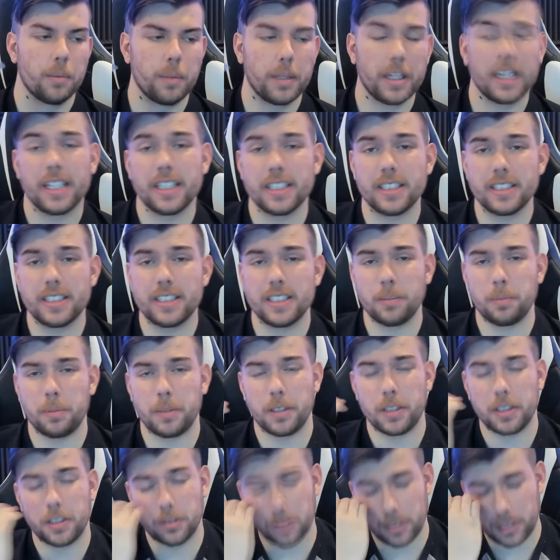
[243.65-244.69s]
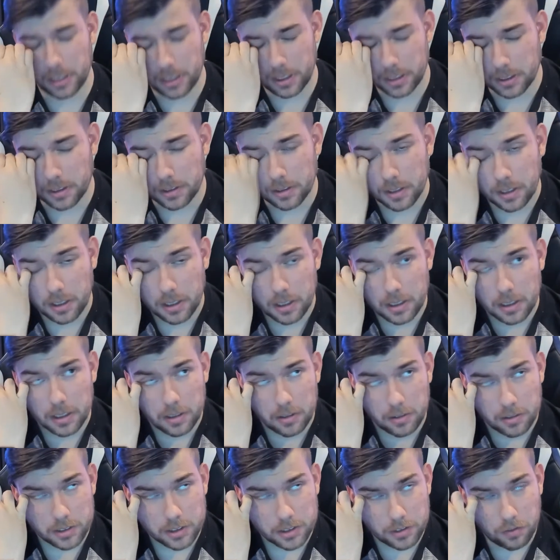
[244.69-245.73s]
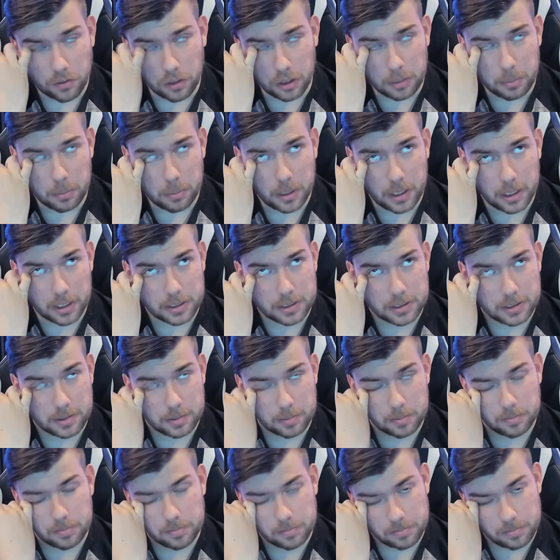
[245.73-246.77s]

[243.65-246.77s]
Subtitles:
But this CPU here was $40.